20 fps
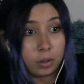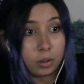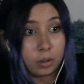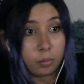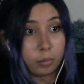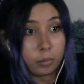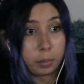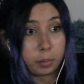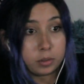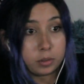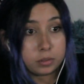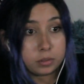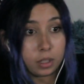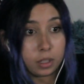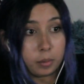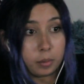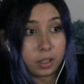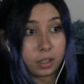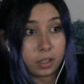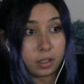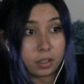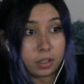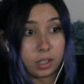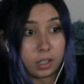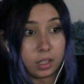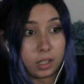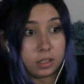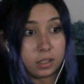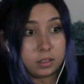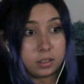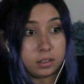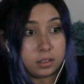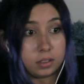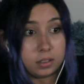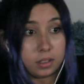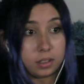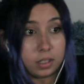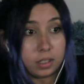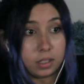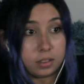What about Tommy and
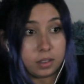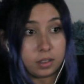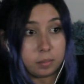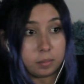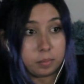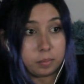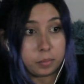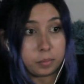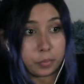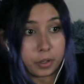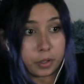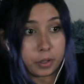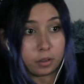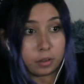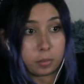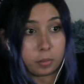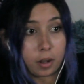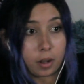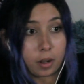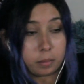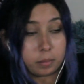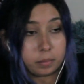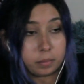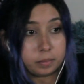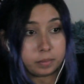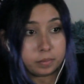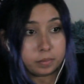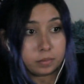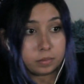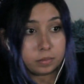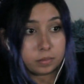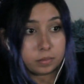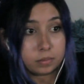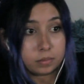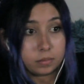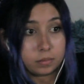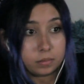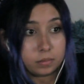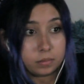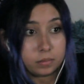the real mom?
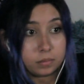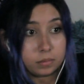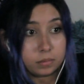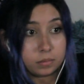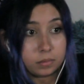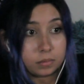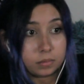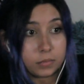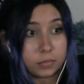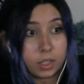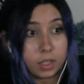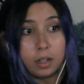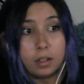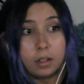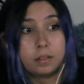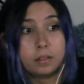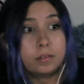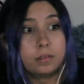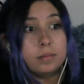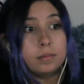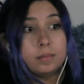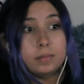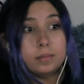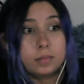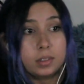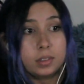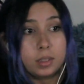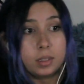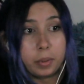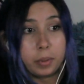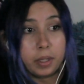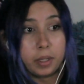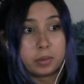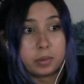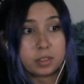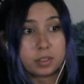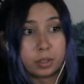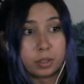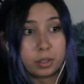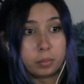Not the
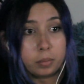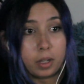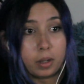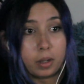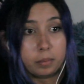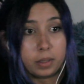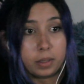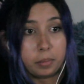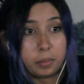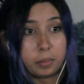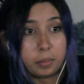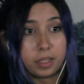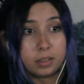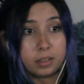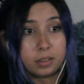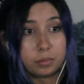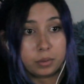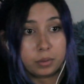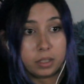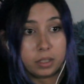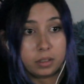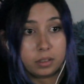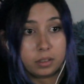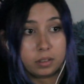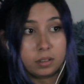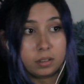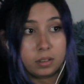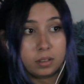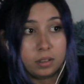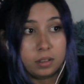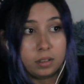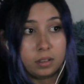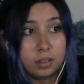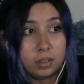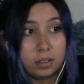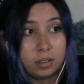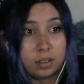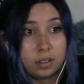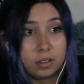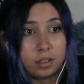baby's real mom, I mean the real...
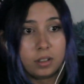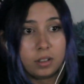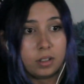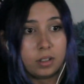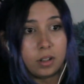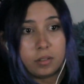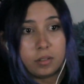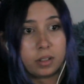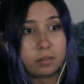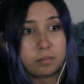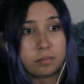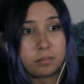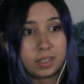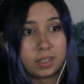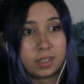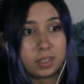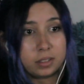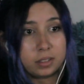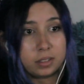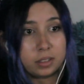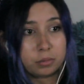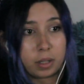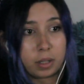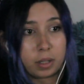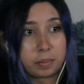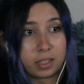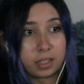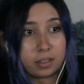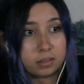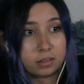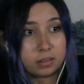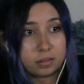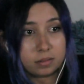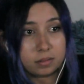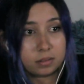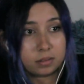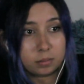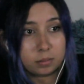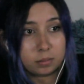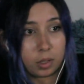You know, the guilty remnant
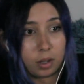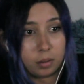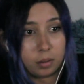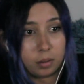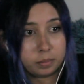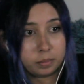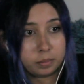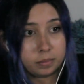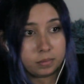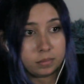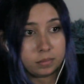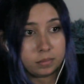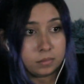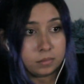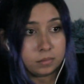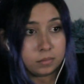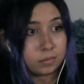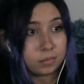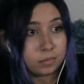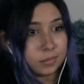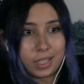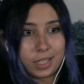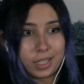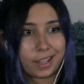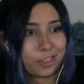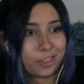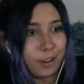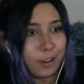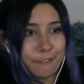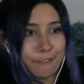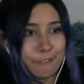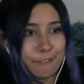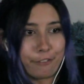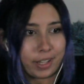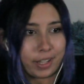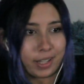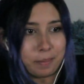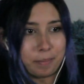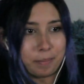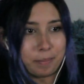mom. Yeah, don't
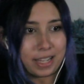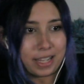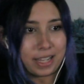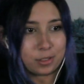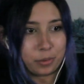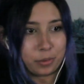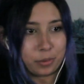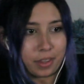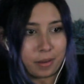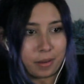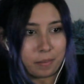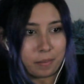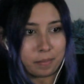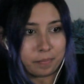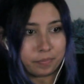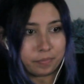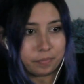fucking mess with him.